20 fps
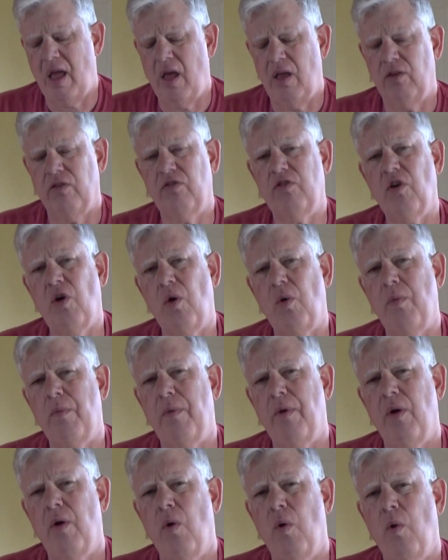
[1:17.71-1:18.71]
So
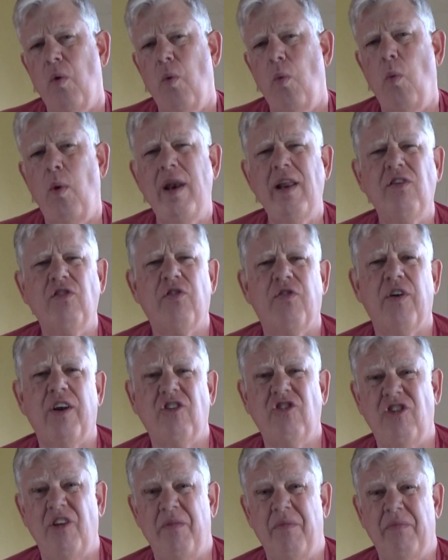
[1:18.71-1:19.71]
when is
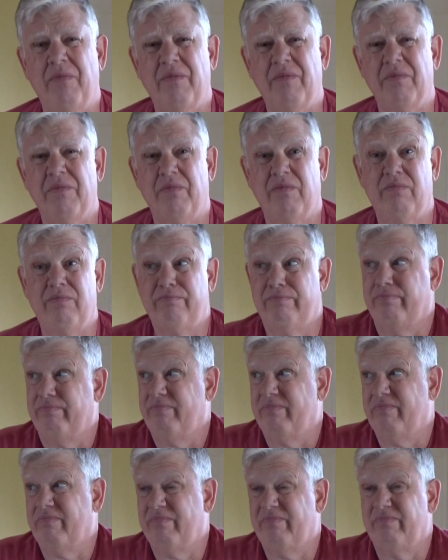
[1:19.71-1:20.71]
friction
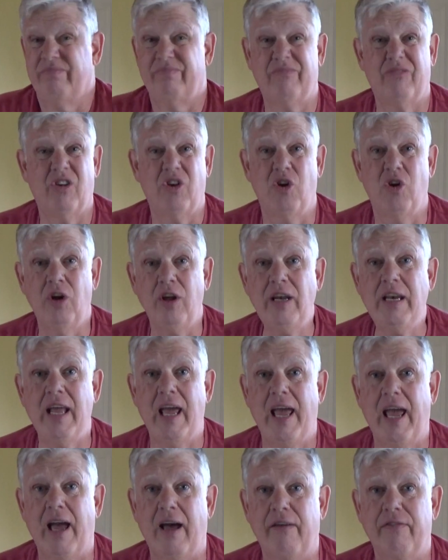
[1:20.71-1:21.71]
good to
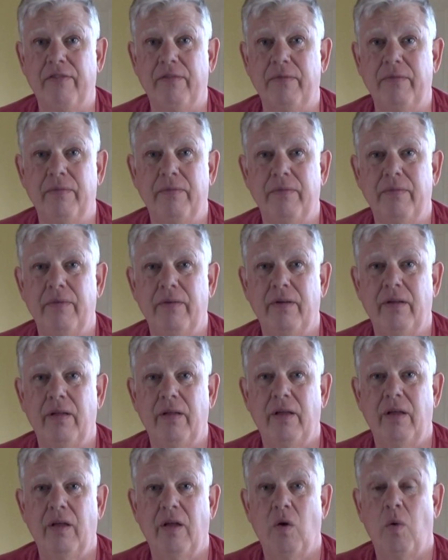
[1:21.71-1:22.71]
have?
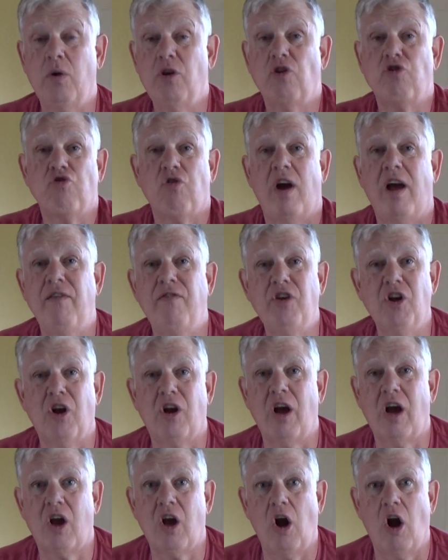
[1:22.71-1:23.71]
When you're driving a
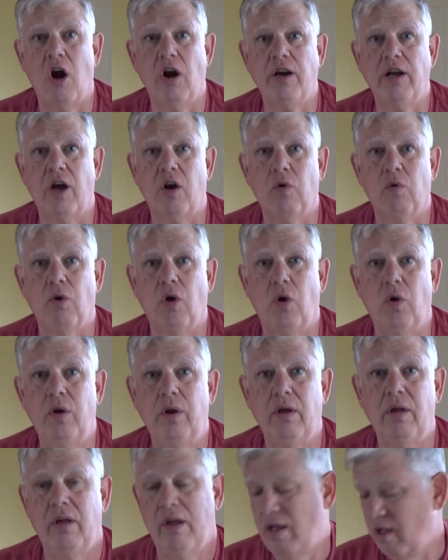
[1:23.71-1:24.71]
car down a
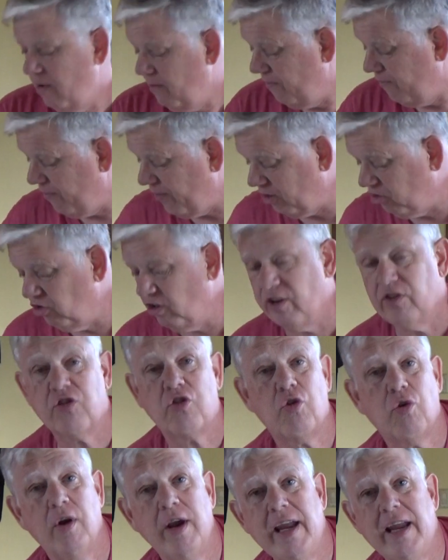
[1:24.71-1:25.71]
road, friction is
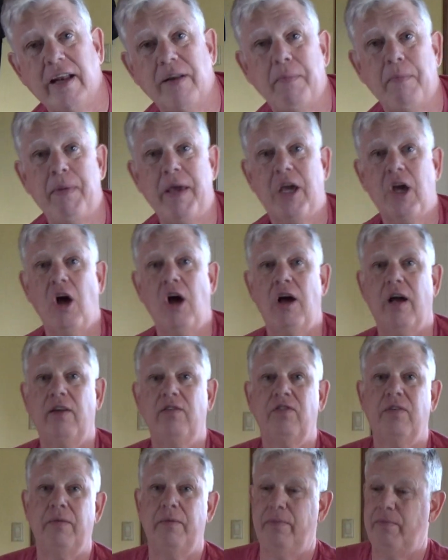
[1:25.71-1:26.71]
great
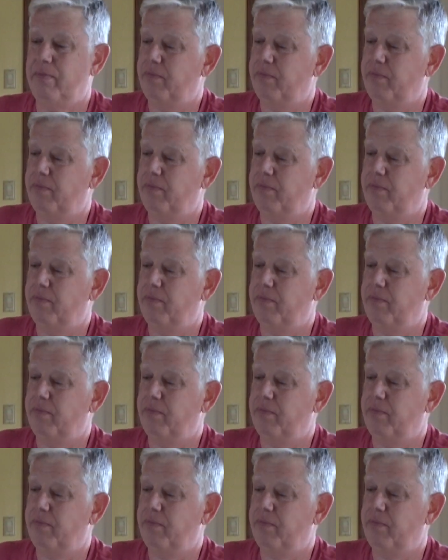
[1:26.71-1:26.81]
because